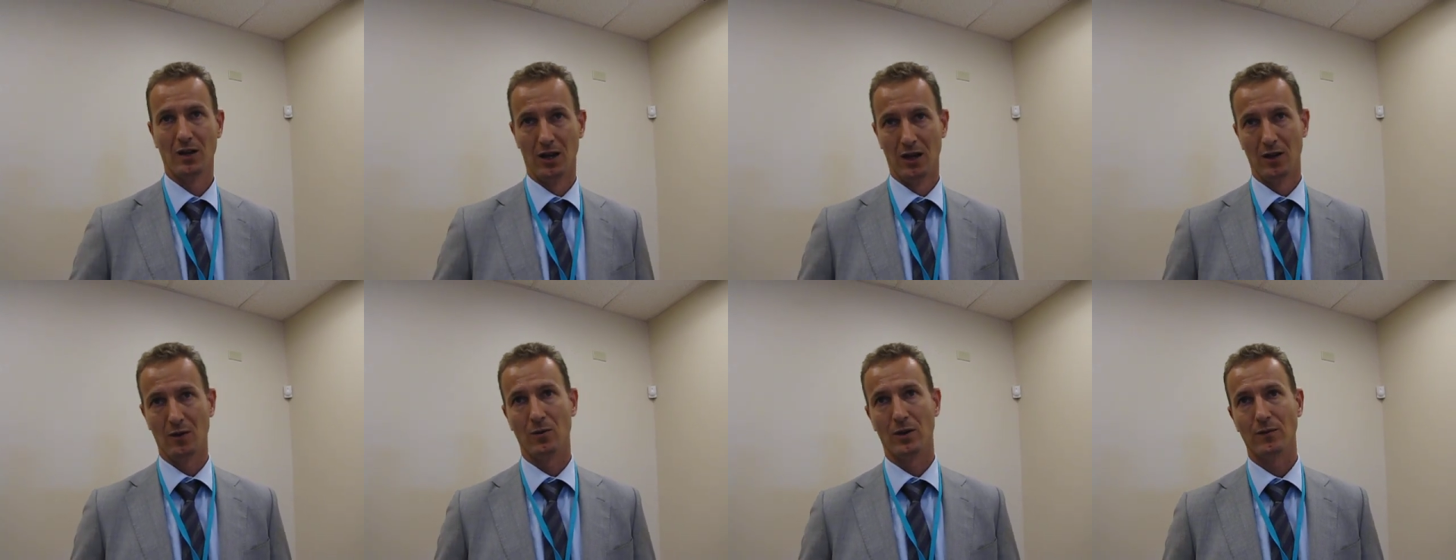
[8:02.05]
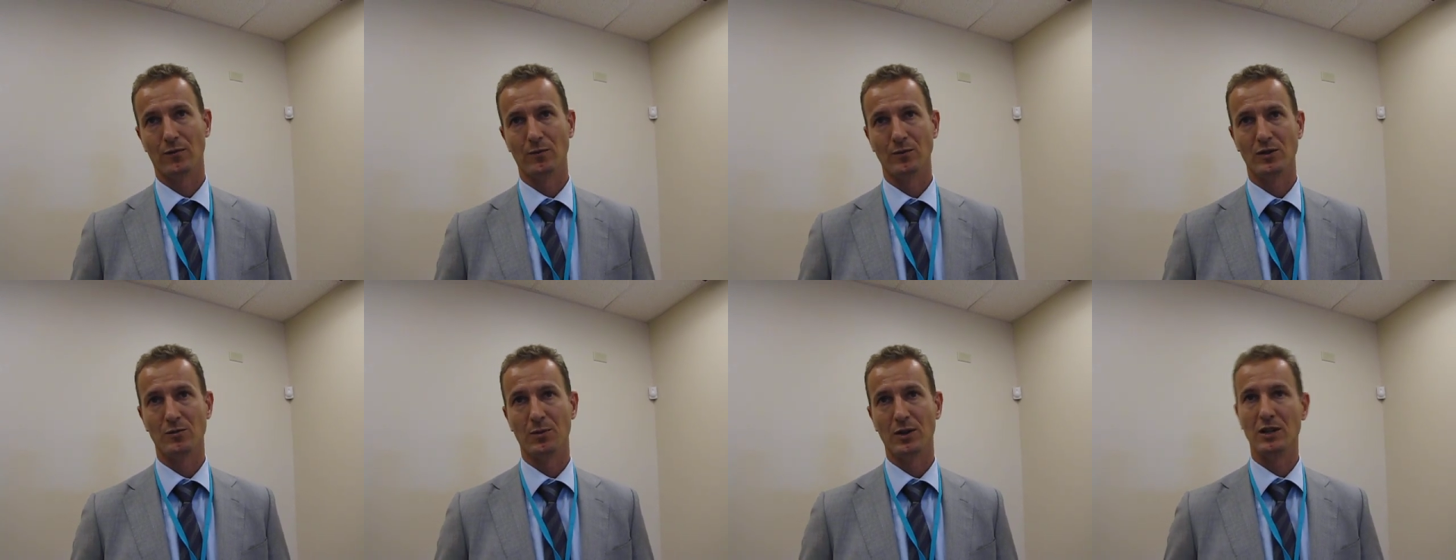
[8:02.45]
right. one
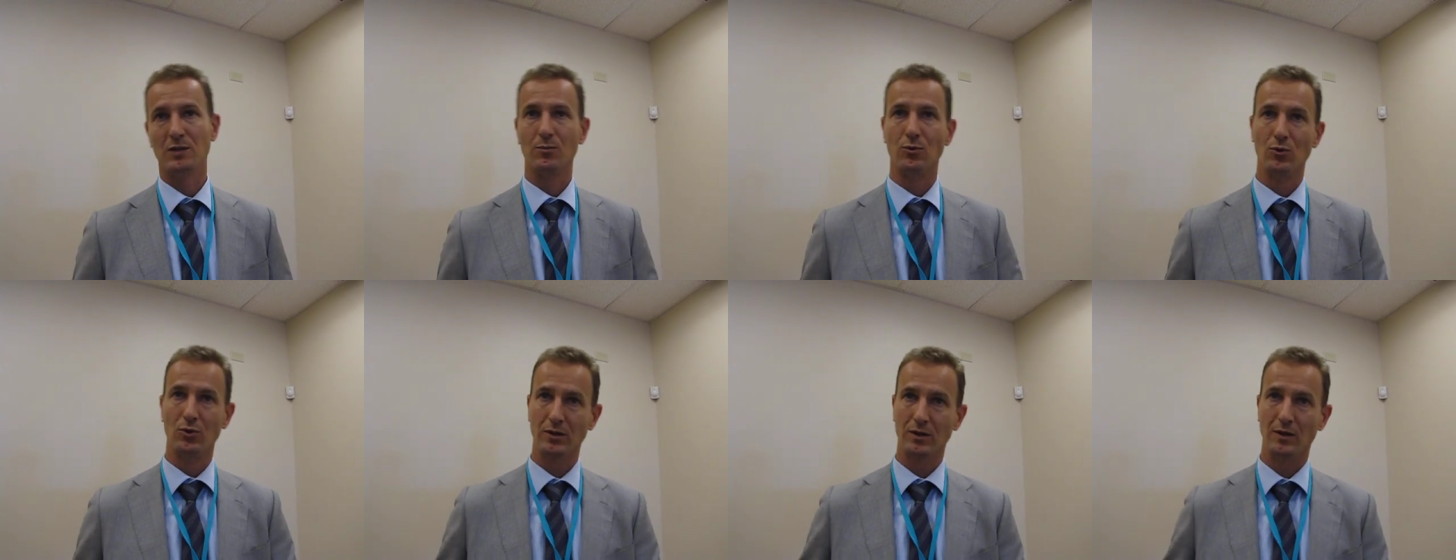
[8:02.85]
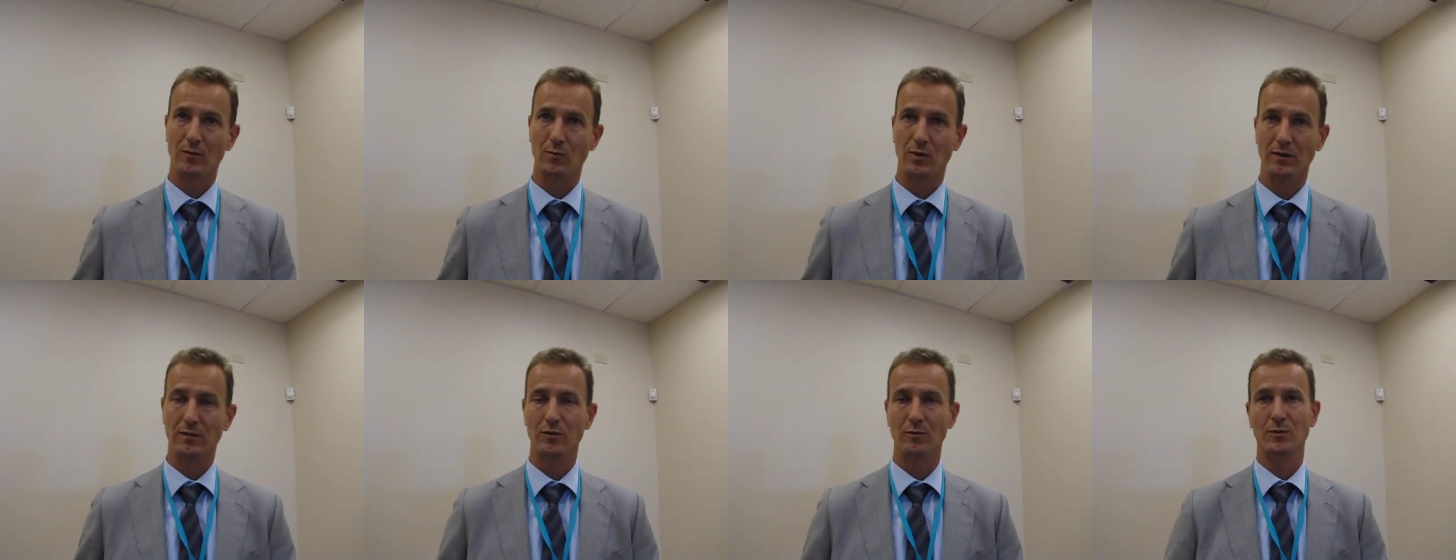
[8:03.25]
from the spaceport, and
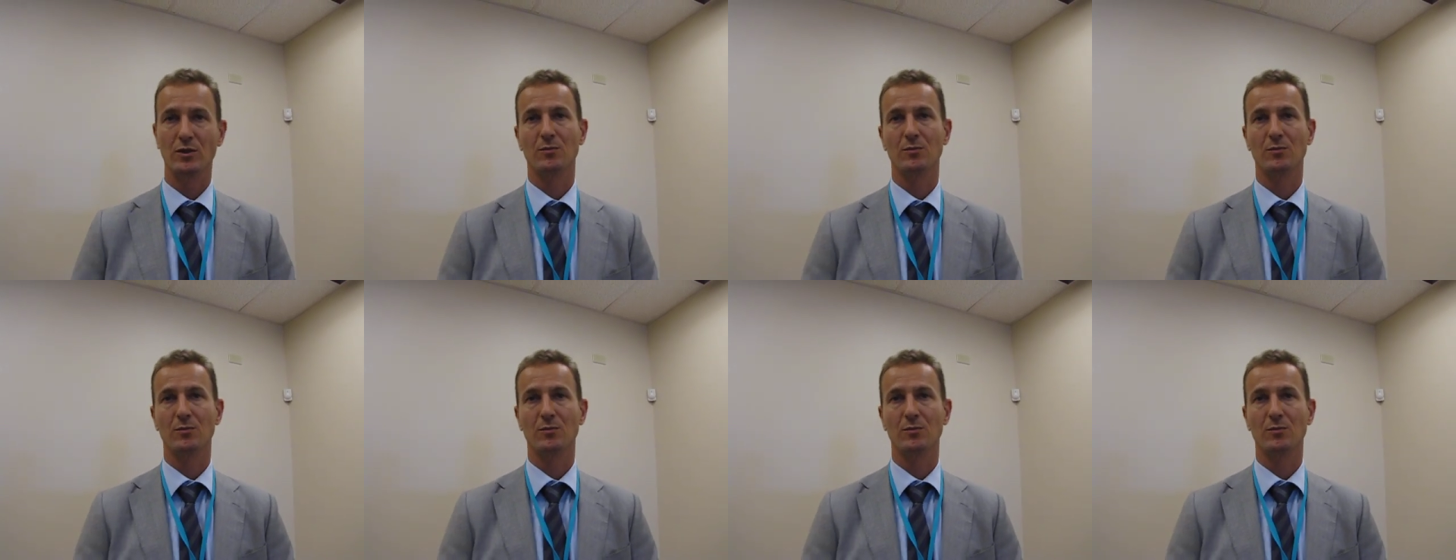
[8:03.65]
one from the